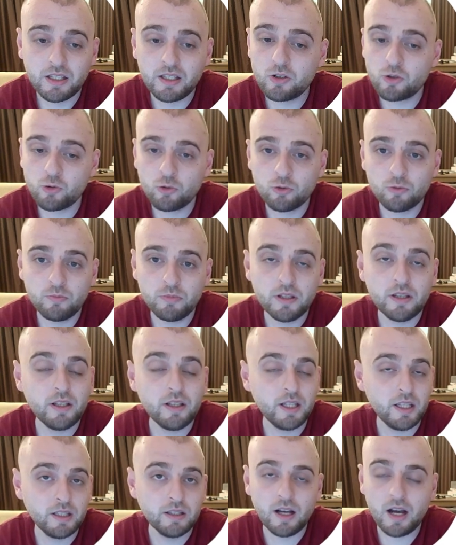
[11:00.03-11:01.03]
should be
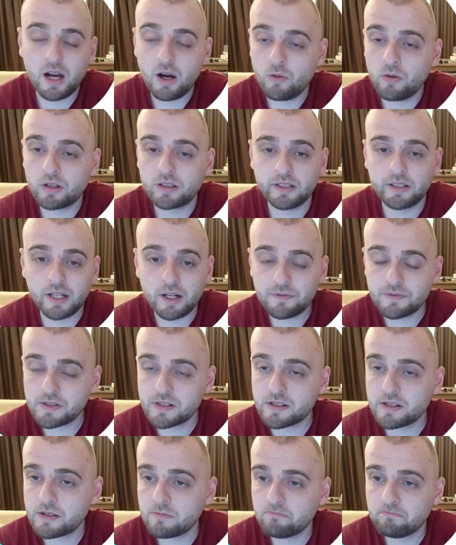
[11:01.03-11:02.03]
in our
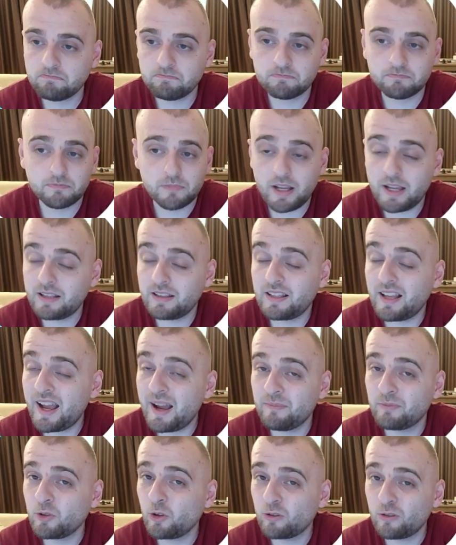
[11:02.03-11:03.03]
drafts, and I'm
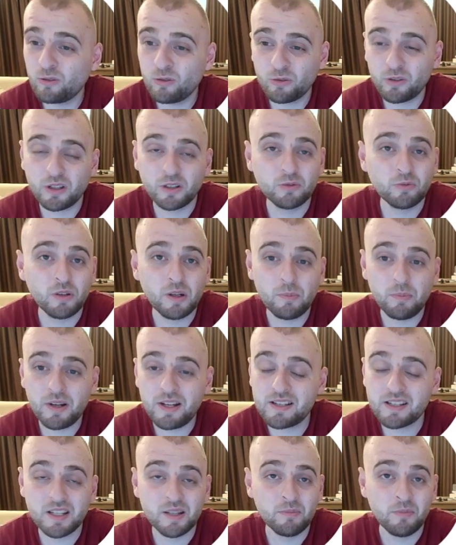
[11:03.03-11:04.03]
not looking to replace
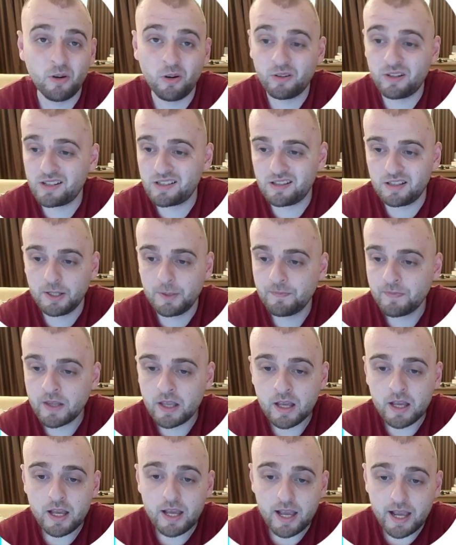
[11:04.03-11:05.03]
him, honestly.
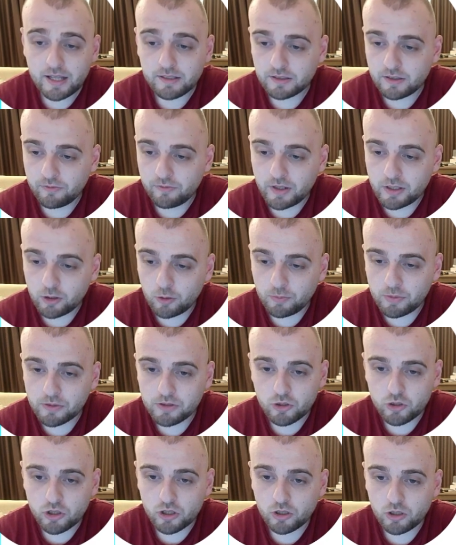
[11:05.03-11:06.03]
And the final
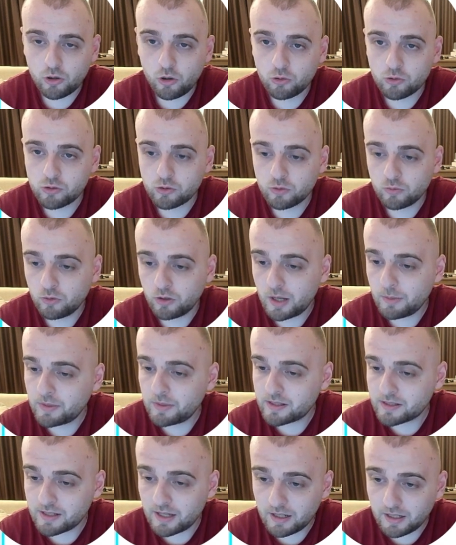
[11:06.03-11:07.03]
position goes to Mohamed
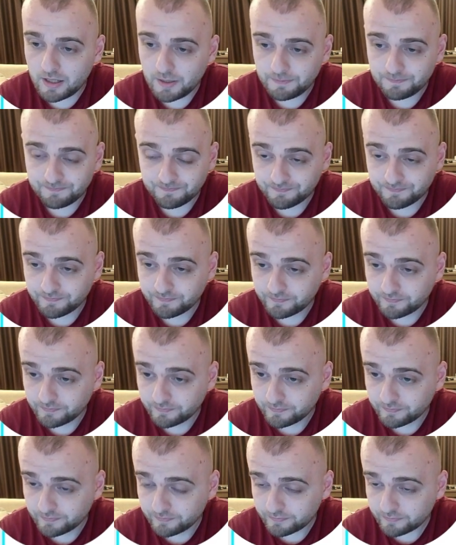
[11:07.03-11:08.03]
Salah.
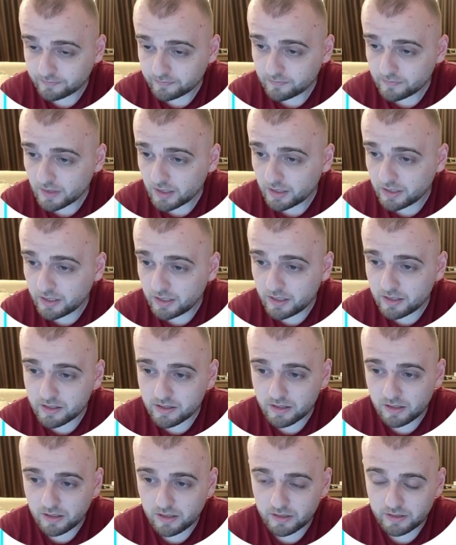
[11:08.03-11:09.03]
He's
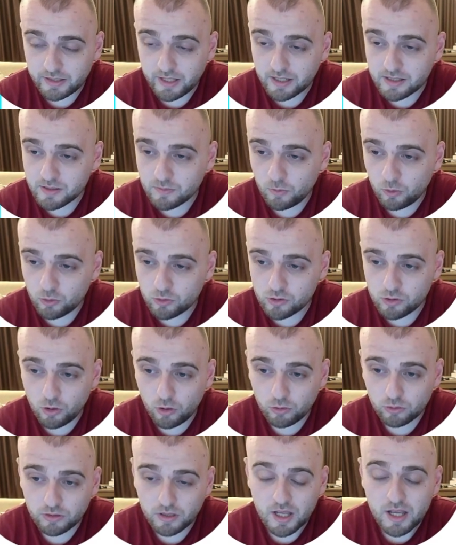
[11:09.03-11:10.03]
the next most
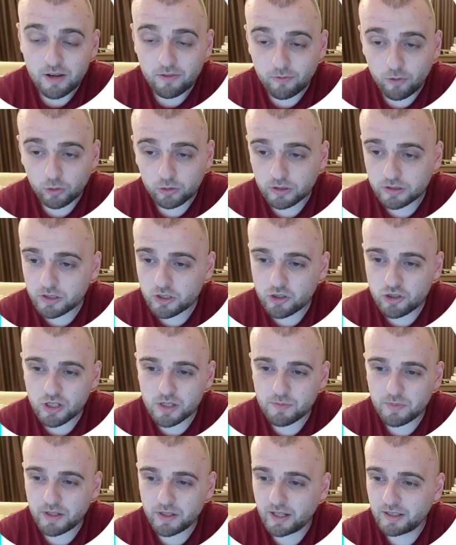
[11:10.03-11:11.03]
owned. Foden is just
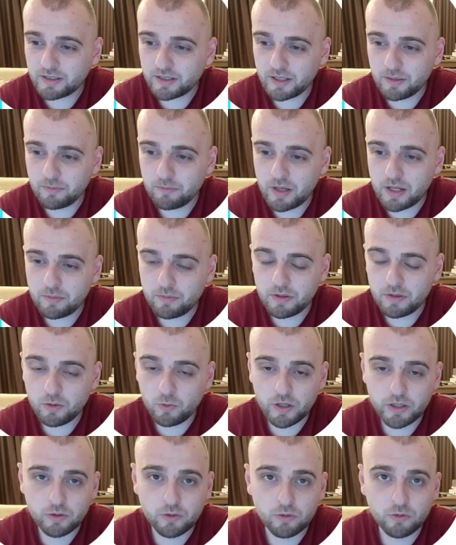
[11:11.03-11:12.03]
behind him. Maybe
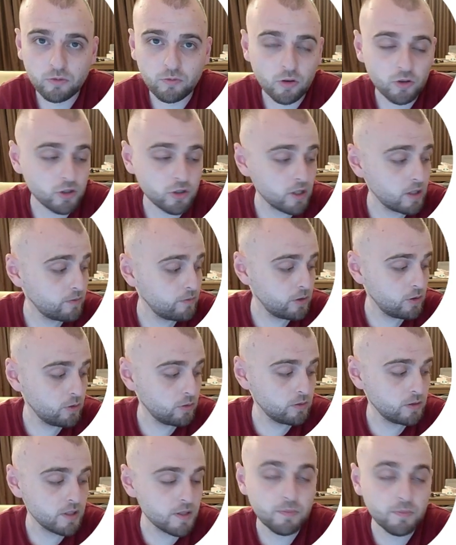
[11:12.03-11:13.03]
when you watch that video,
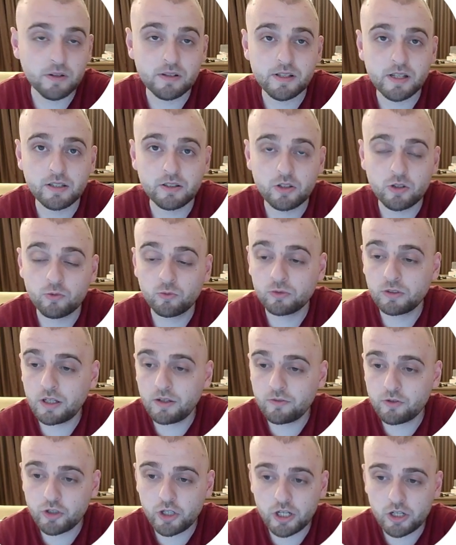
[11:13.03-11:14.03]
this percentage would have
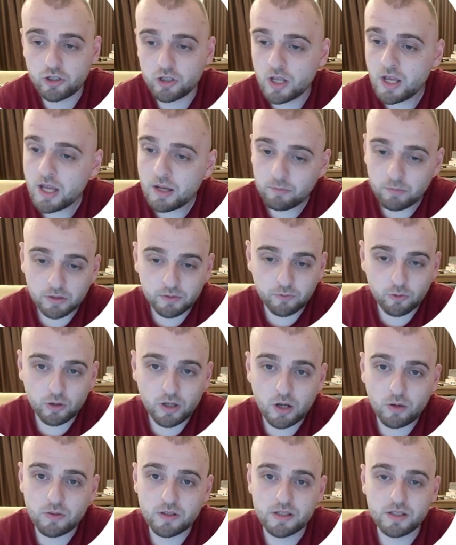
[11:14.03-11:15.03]
changed. But for now,
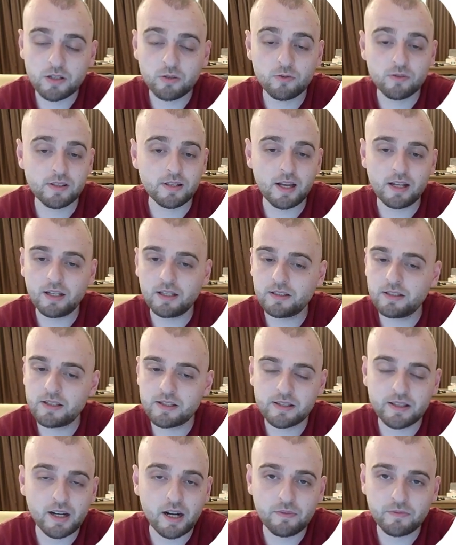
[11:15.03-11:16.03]
it's still Salah. This
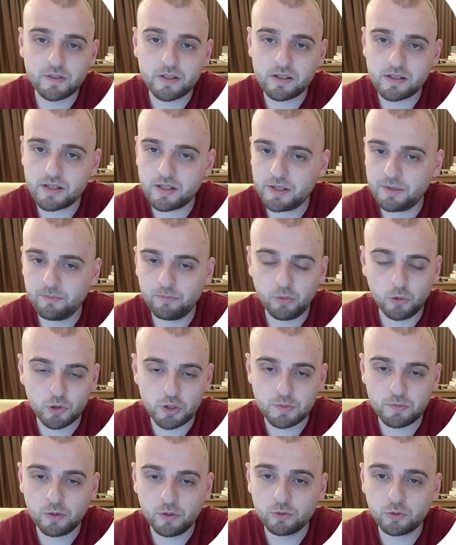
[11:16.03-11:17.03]
draft is
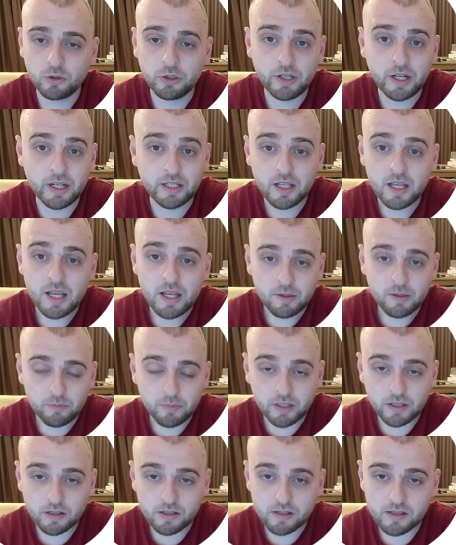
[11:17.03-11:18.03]
impossible to create
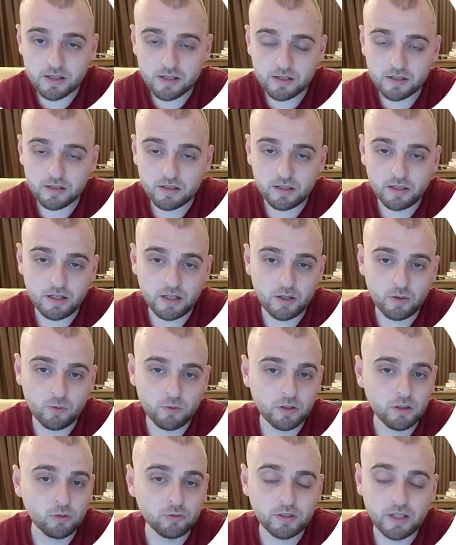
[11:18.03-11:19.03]
because we
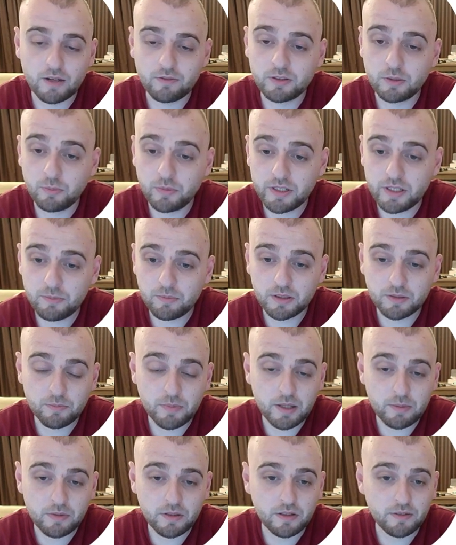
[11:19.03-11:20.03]
don't have the money. But
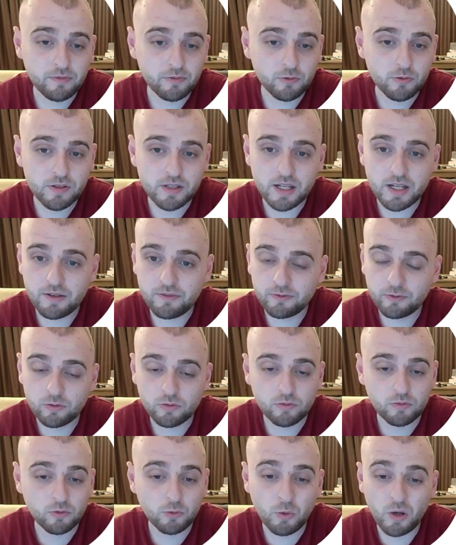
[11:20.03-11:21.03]
maybe if you save
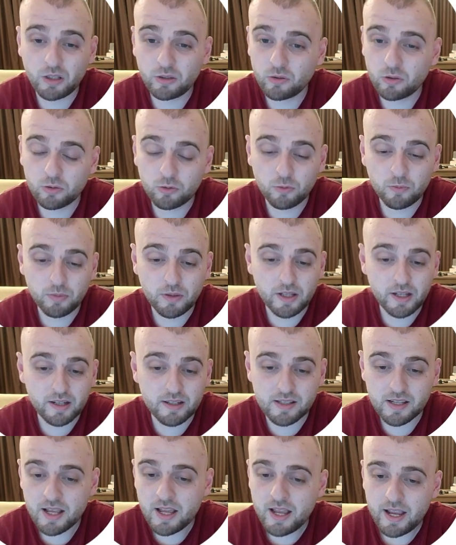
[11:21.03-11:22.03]
1 or 2 players
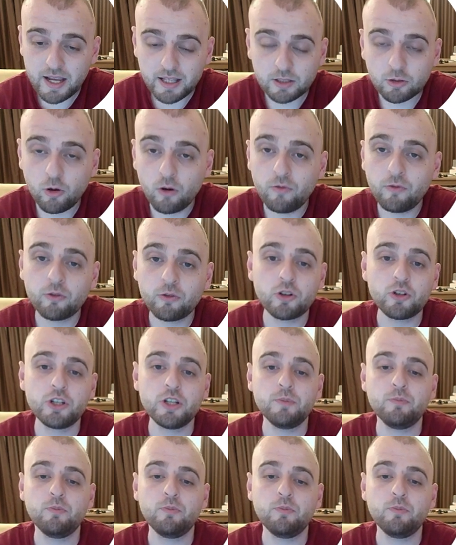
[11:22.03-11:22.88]
and go for a cheap